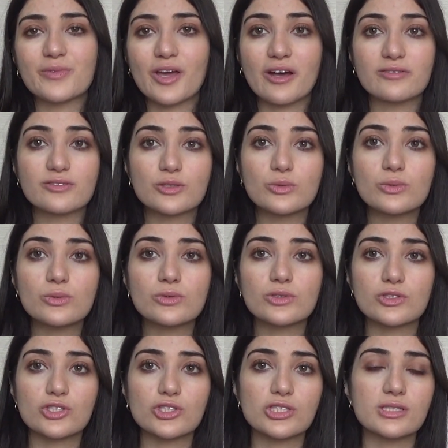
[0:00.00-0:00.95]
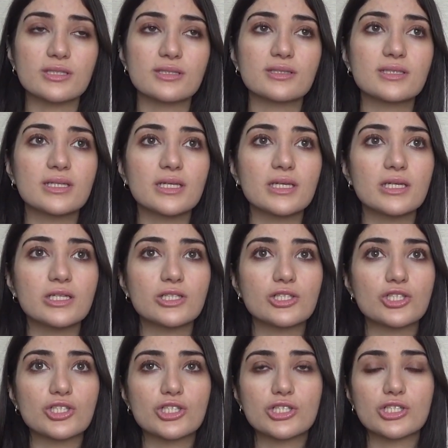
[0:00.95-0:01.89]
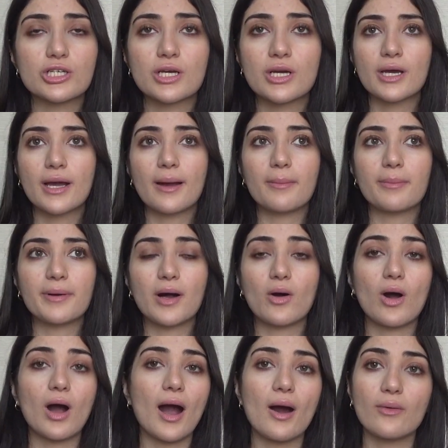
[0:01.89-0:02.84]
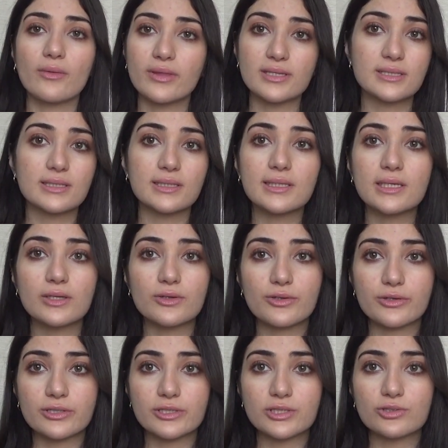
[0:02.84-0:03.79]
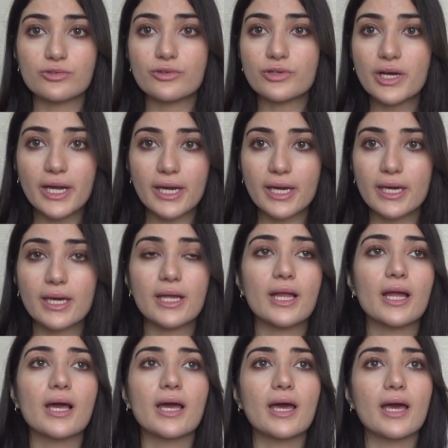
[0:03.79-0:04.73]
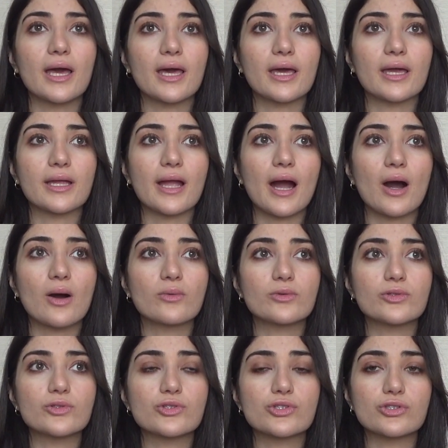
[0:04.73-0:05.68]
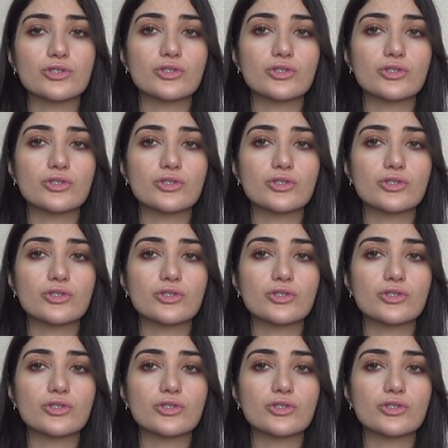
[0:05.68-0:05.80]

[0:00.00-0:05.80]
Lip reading: schools just to teach about how this leader is great and how you should